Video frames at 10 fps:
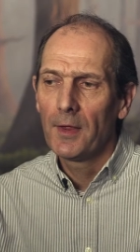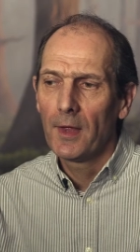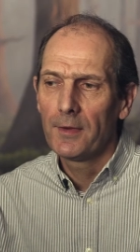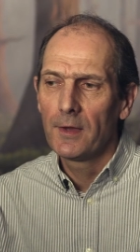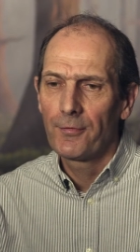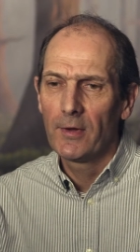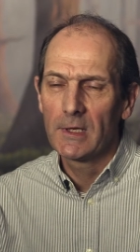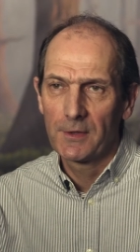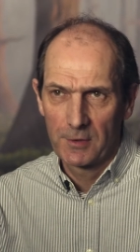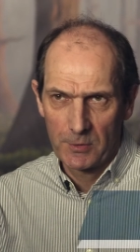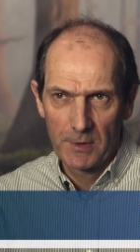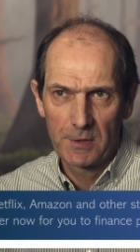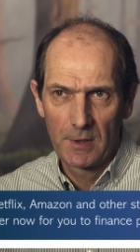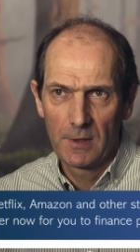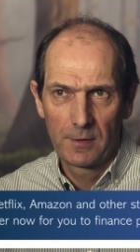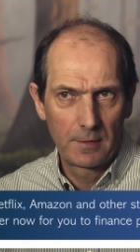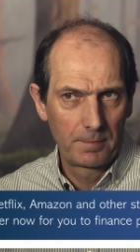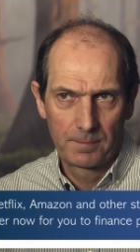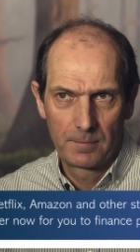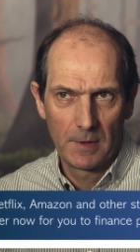I, the funding situation is
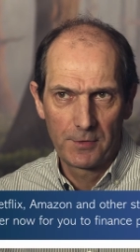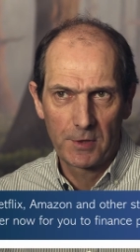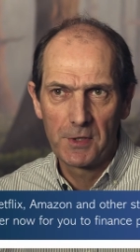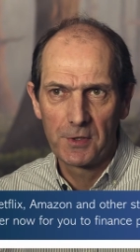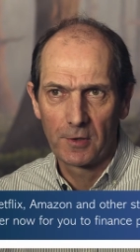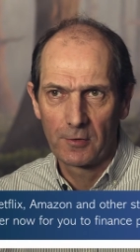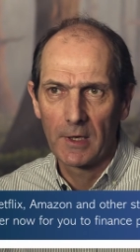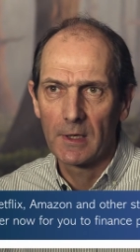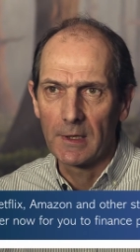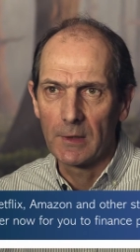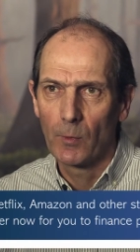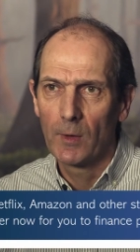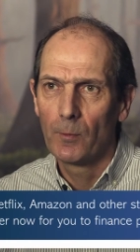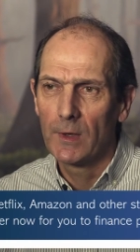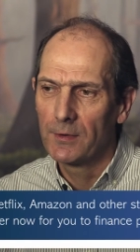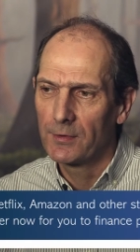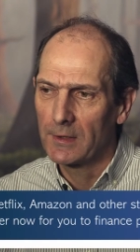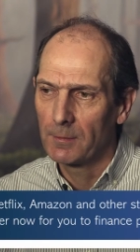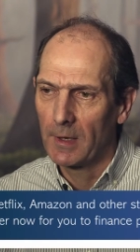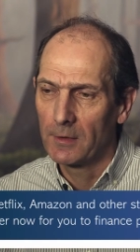is changing greatly. When we
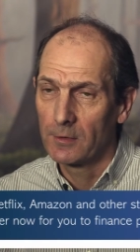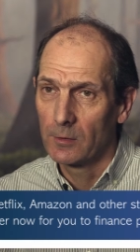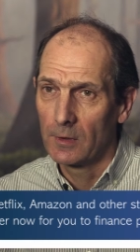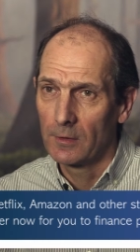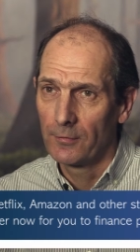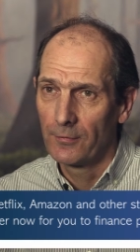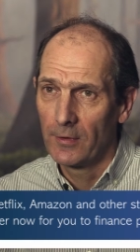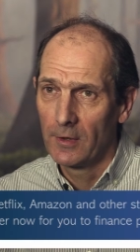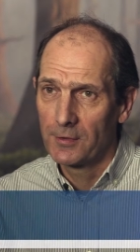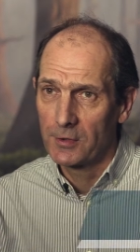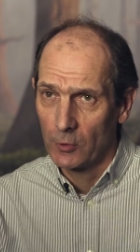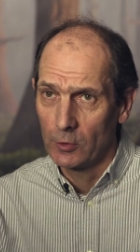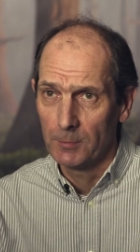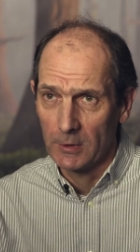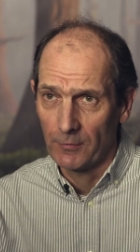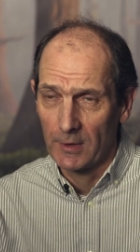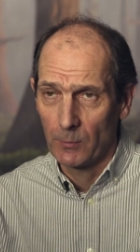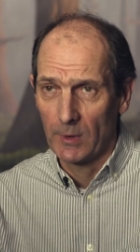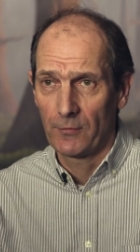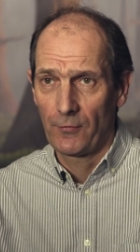set about doing the first Sean movie,
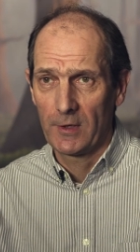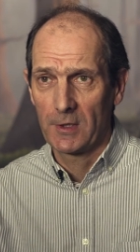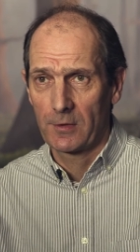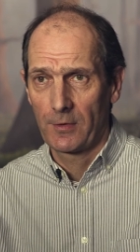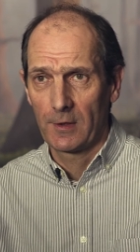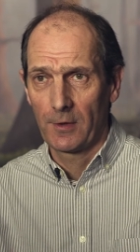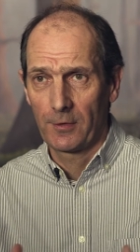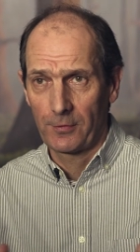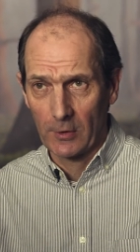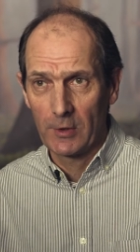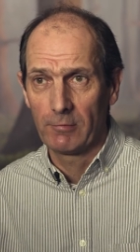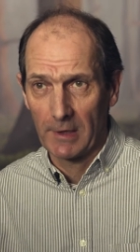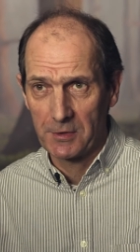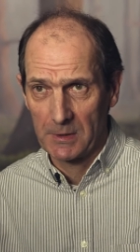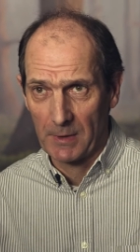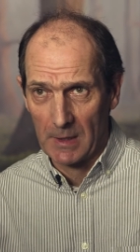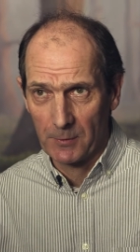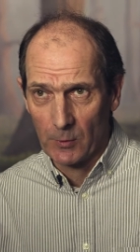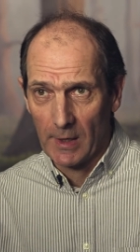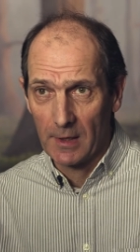we'd finished the, the, Sony relationship had come
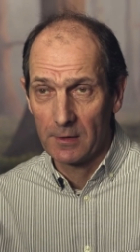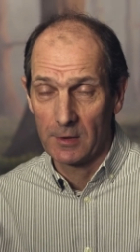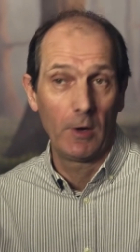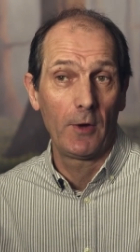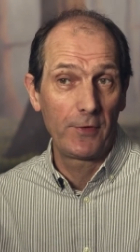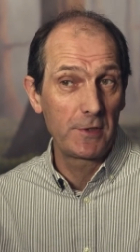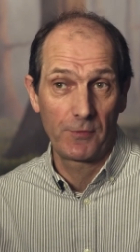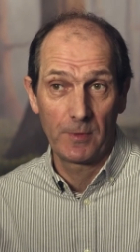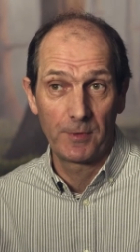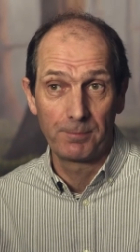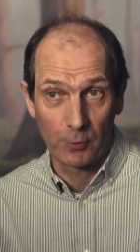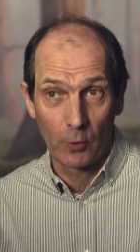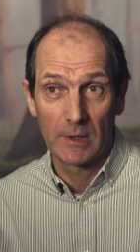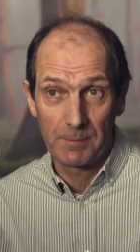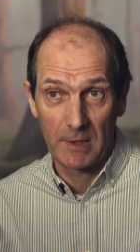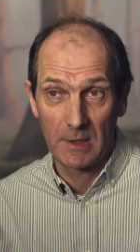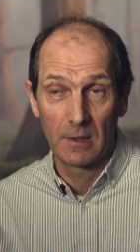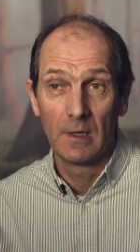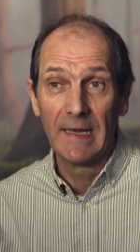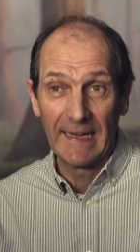to an end. You know, our feature films have broadly
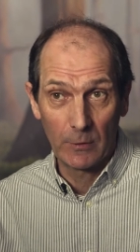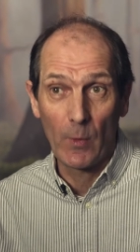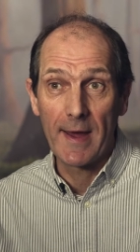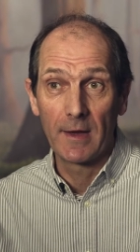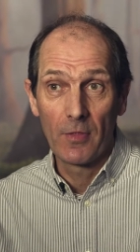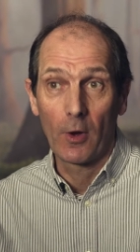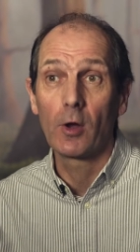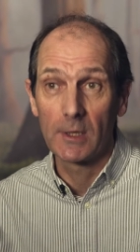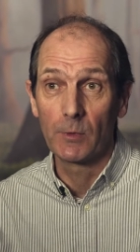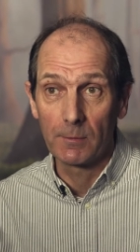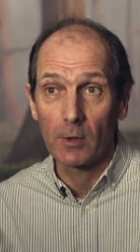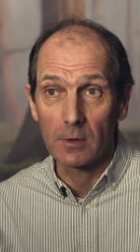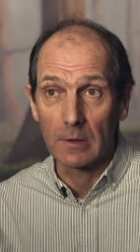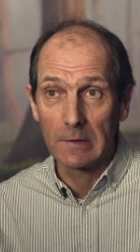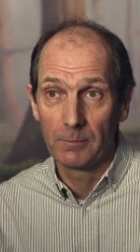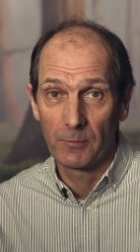been, in a way, the Hollywood model.